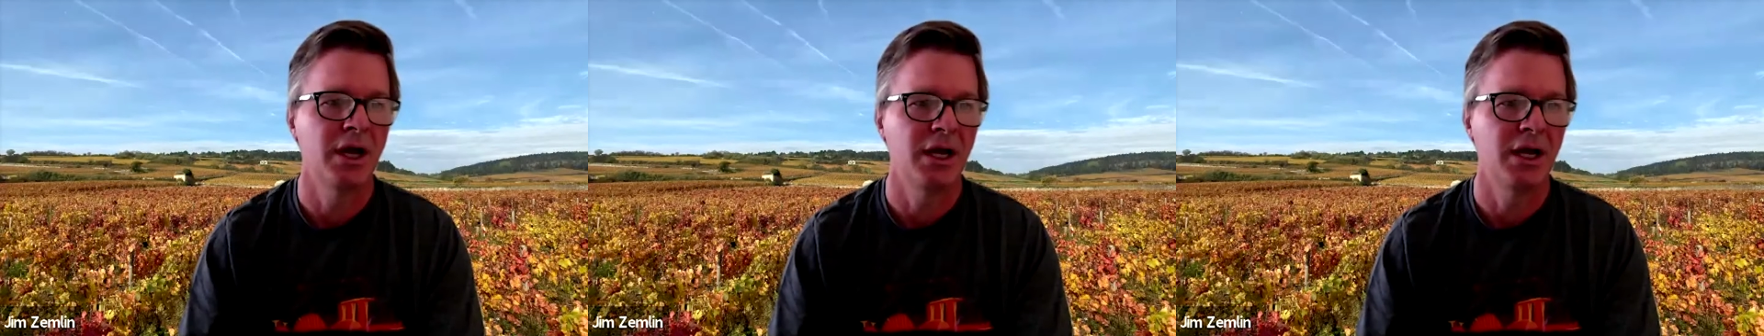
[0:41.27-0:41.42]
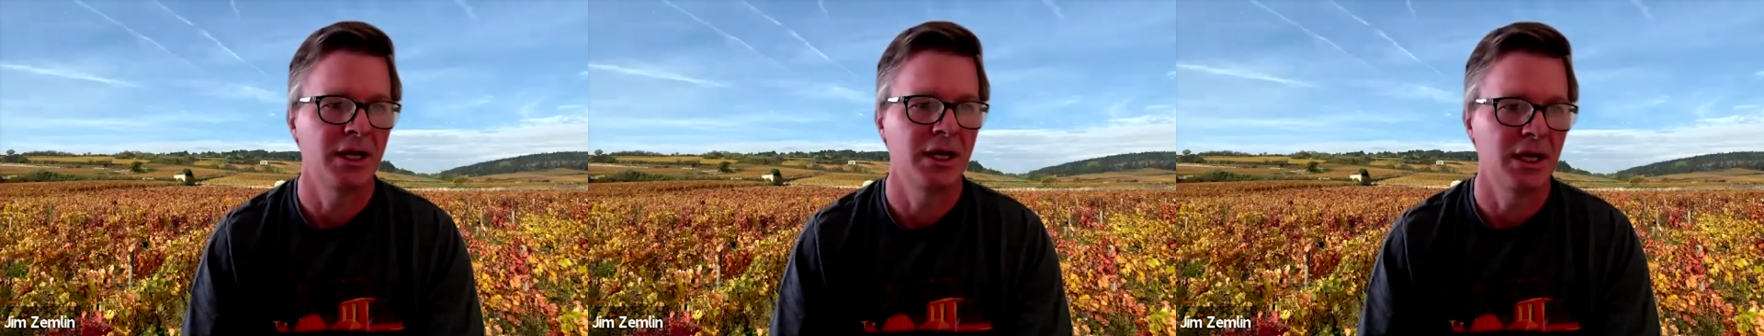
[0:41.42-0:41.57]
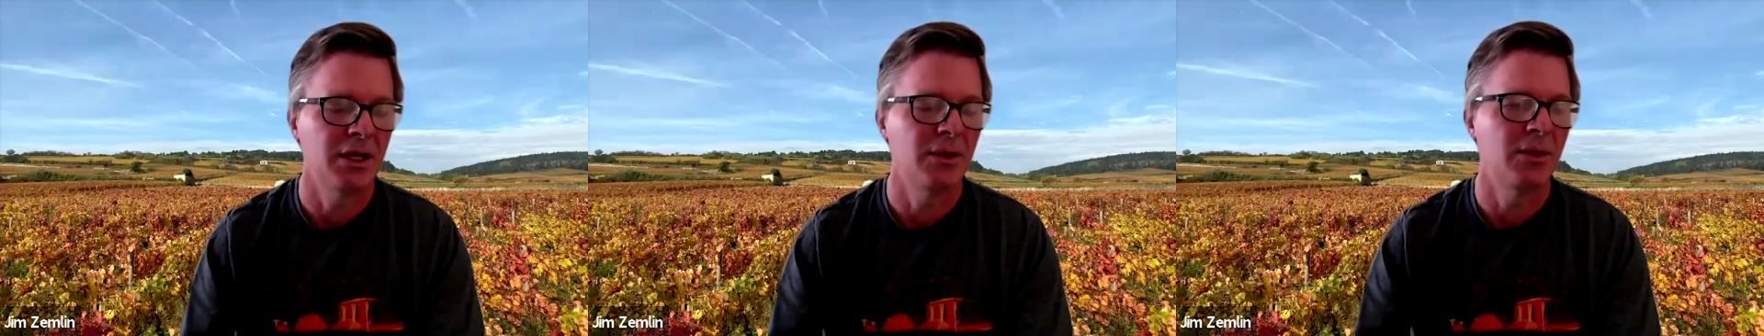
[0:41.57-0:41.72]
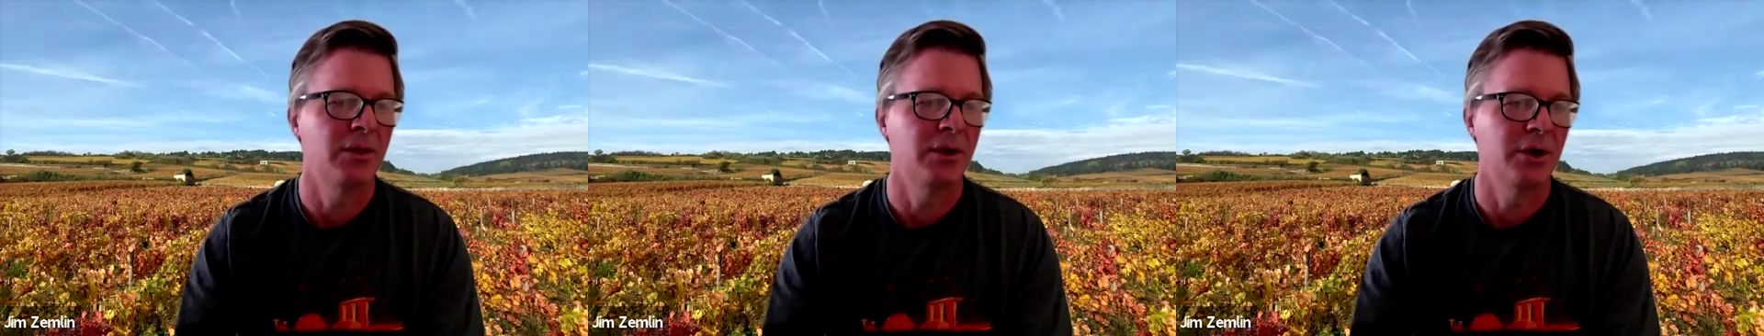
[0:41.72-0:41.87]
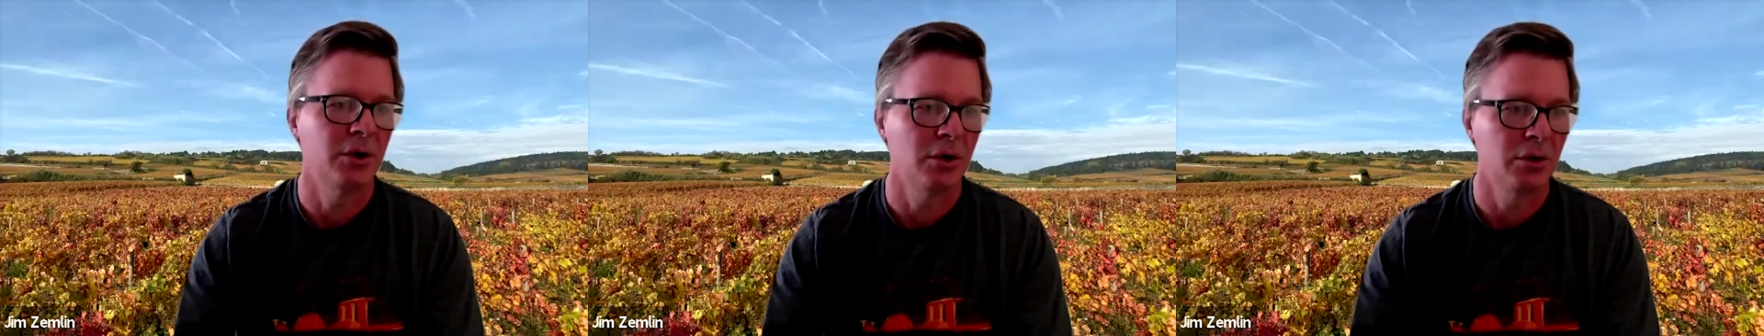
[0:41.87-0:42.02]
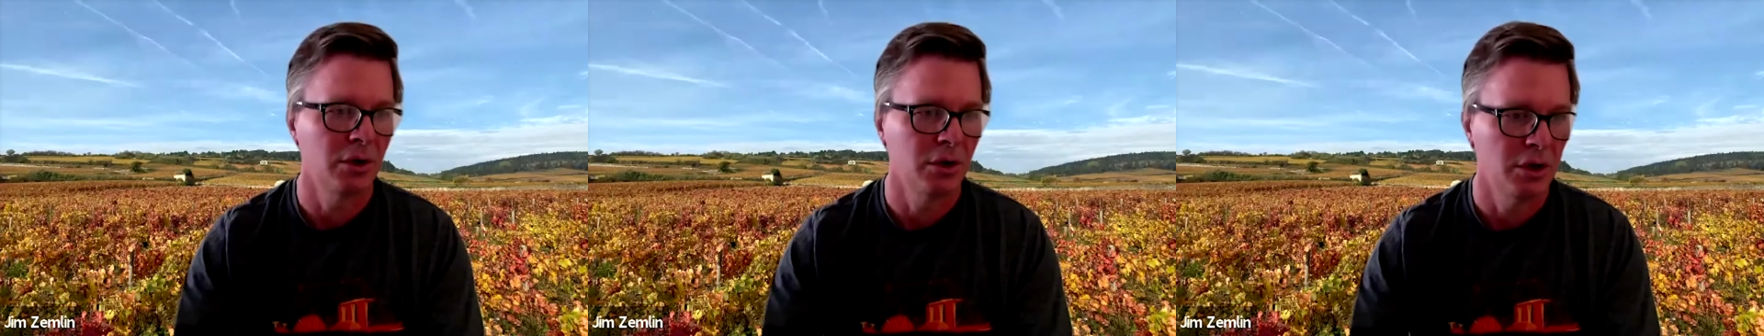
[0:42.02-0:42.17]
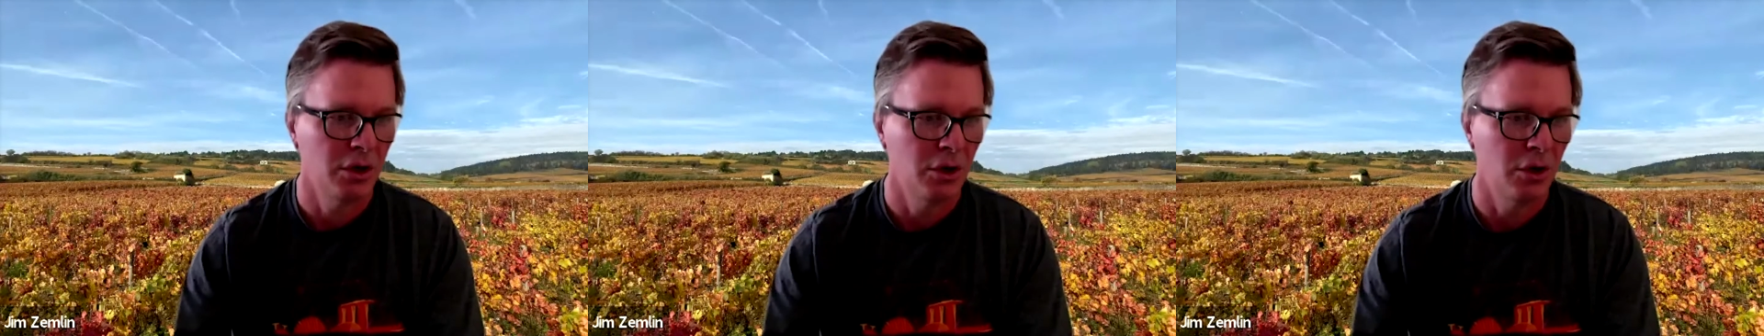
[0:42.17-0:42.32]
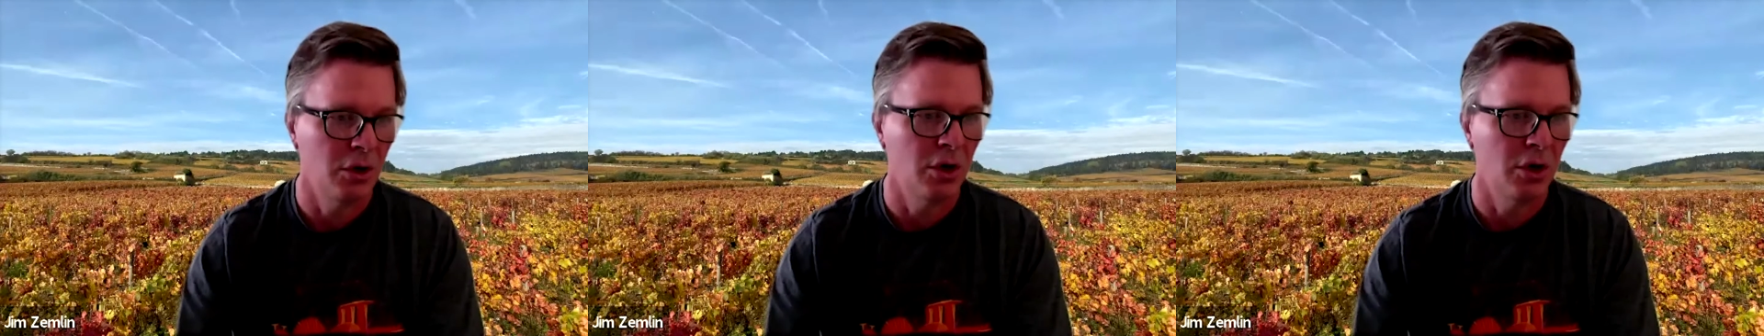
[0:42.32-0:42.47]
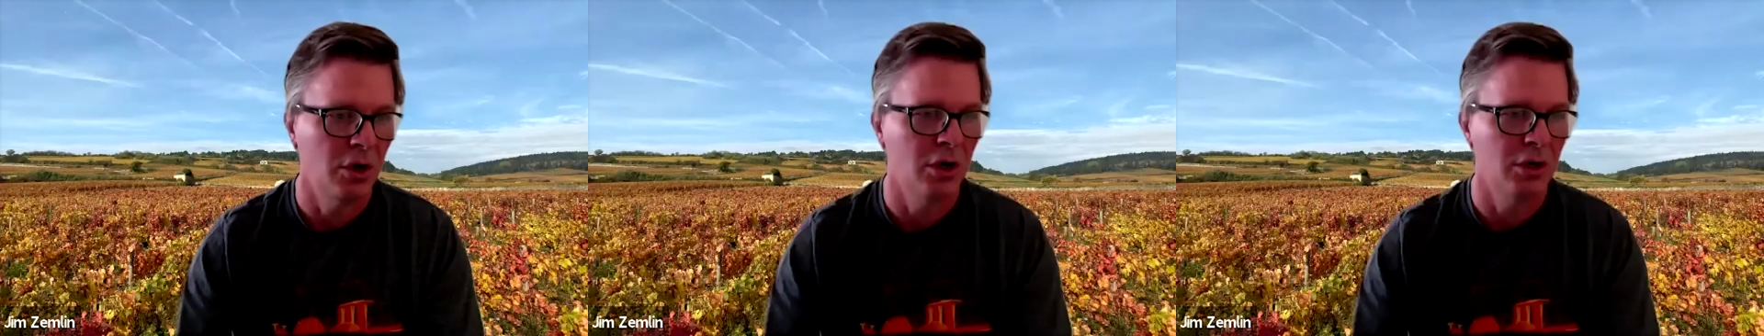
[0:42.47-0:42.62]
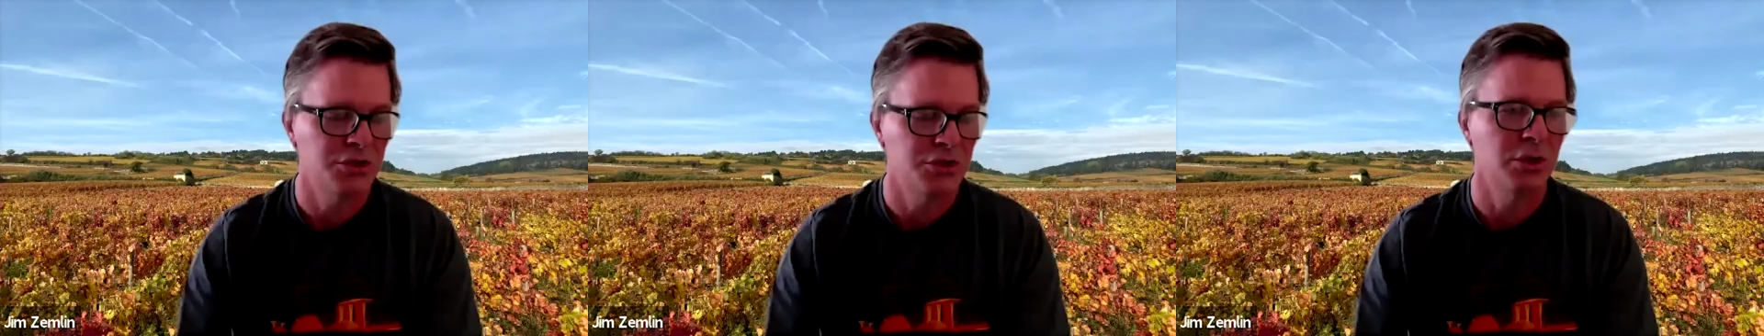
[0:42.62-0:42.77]
get their
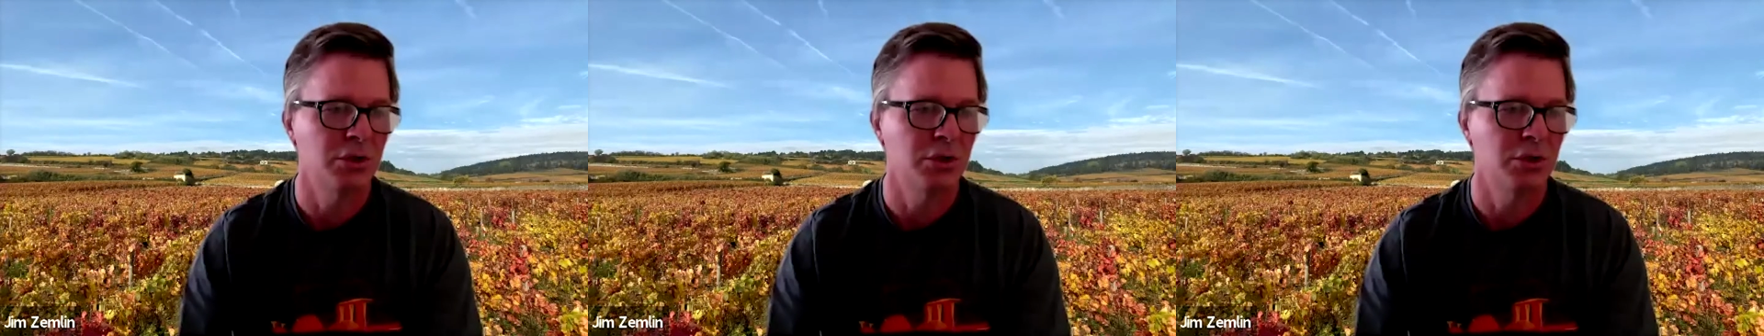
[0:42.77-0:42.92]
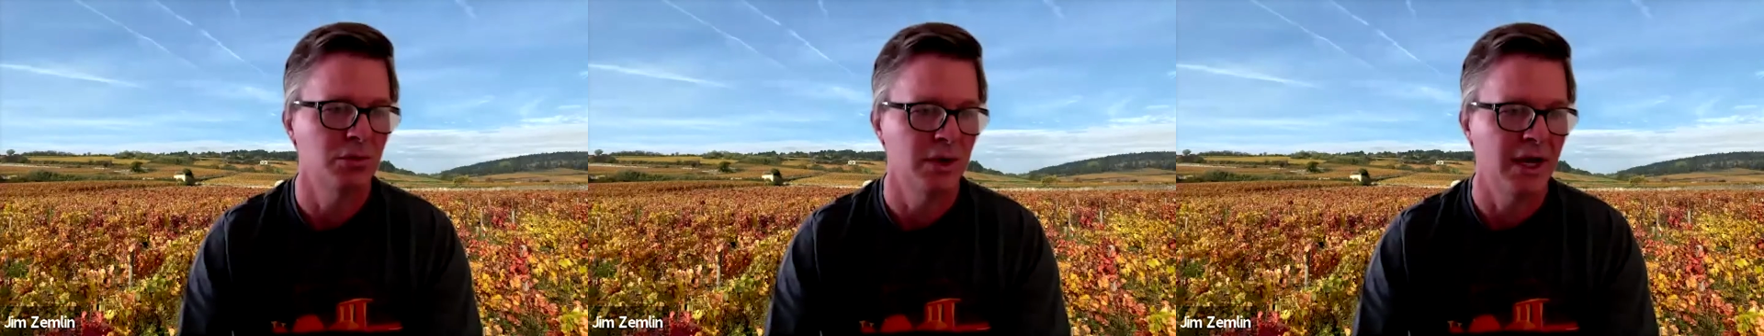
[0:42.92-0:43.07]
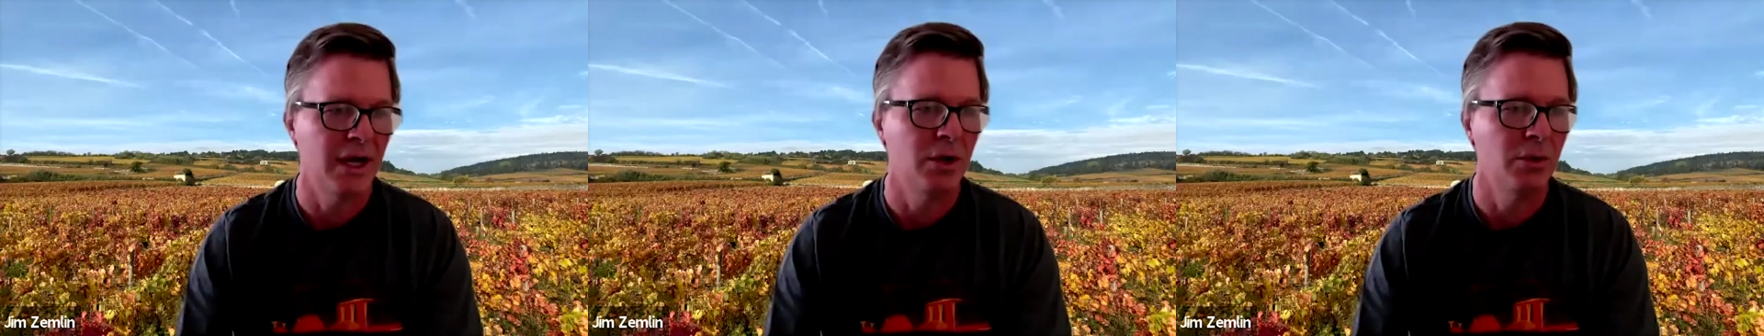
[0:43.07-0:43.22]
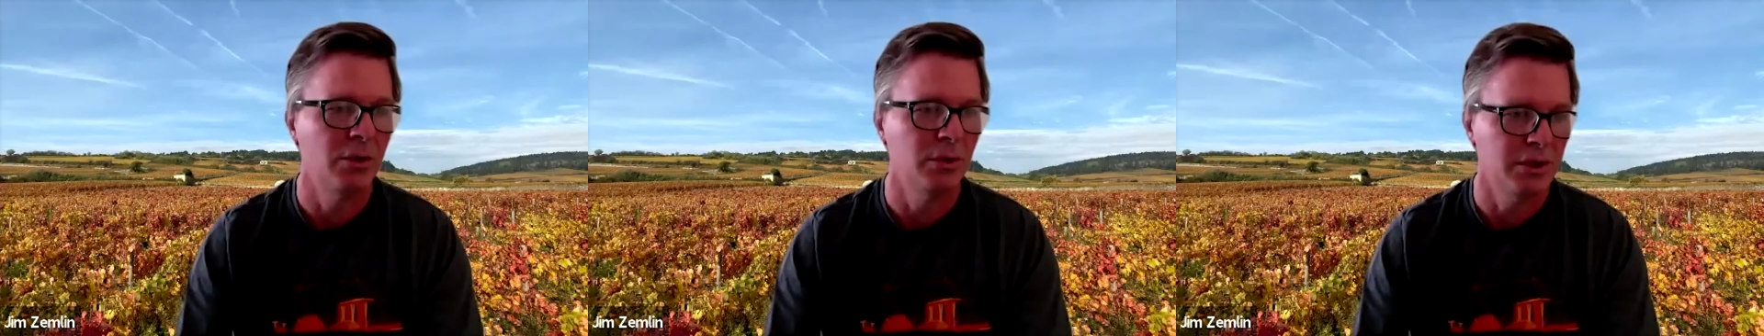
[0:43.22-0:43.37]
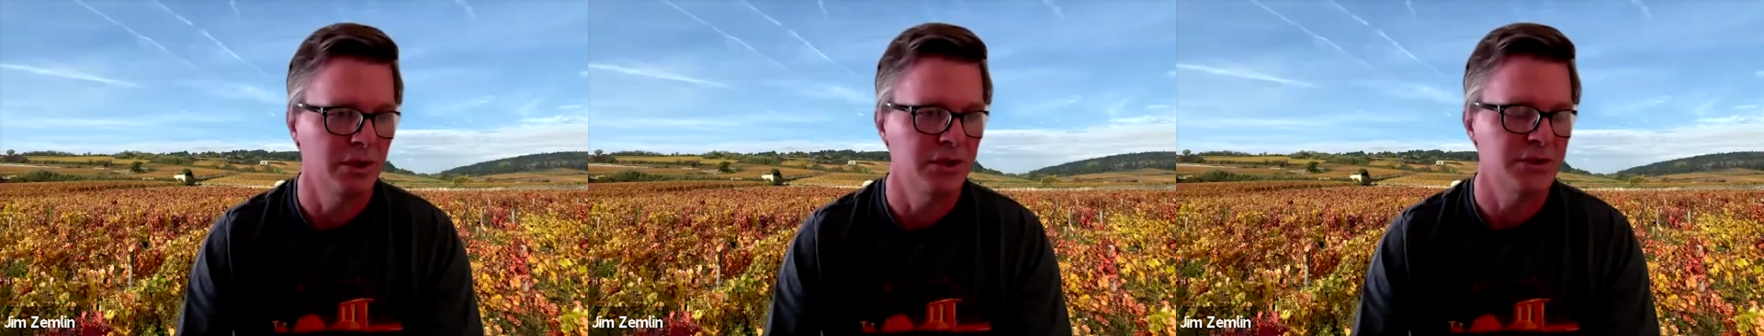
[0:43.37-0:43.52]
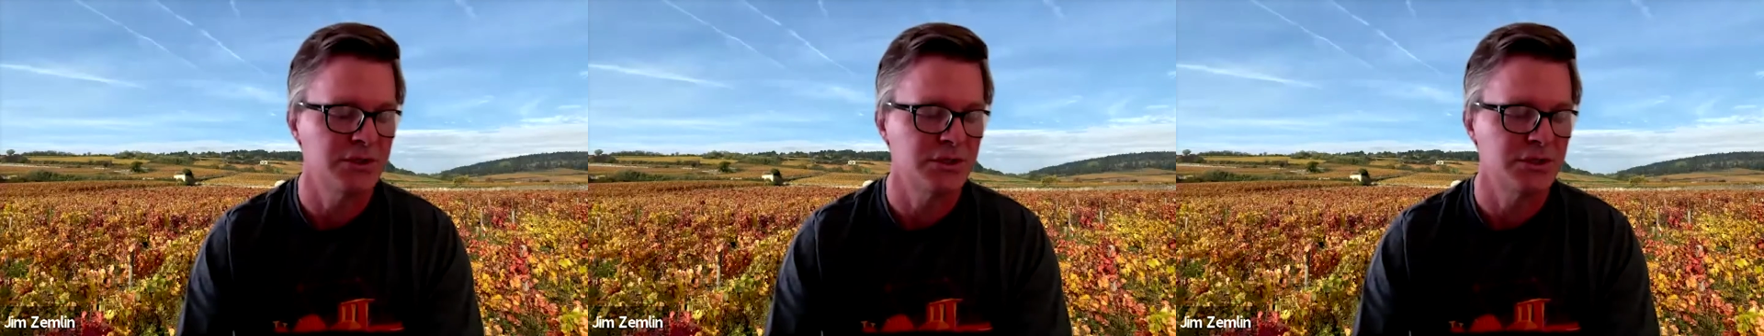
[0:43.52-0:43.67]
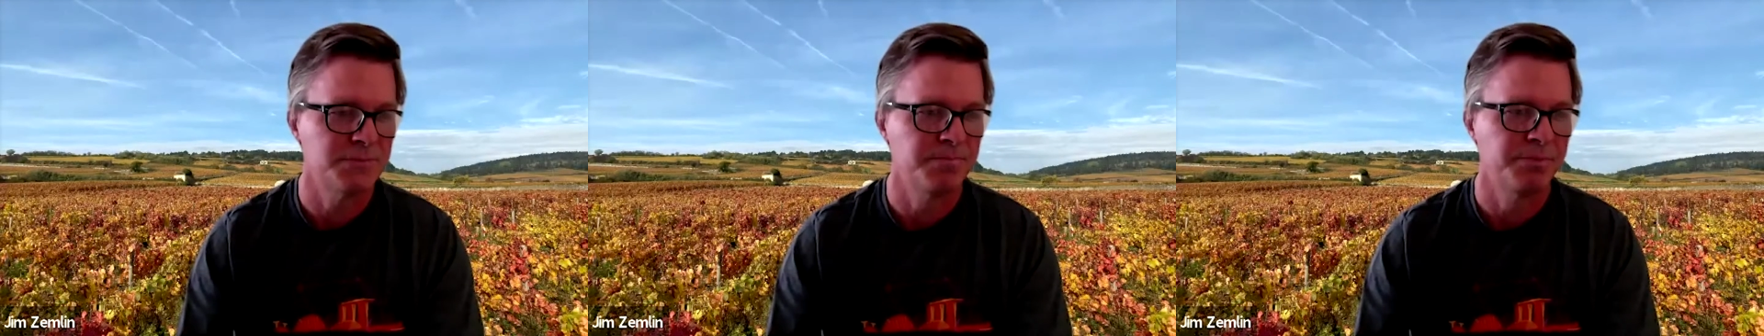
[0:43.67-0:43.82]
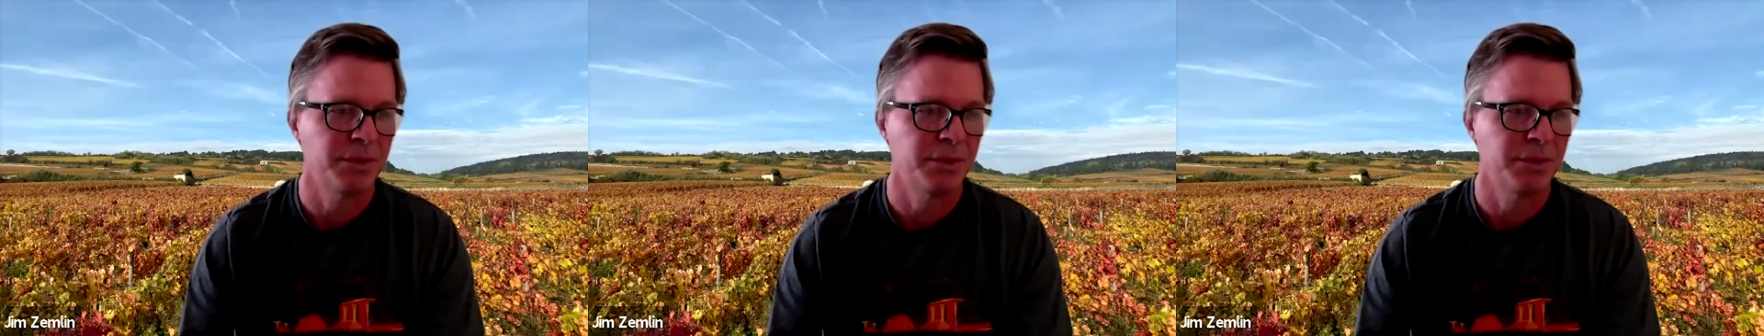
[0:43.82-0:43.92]
arms around this,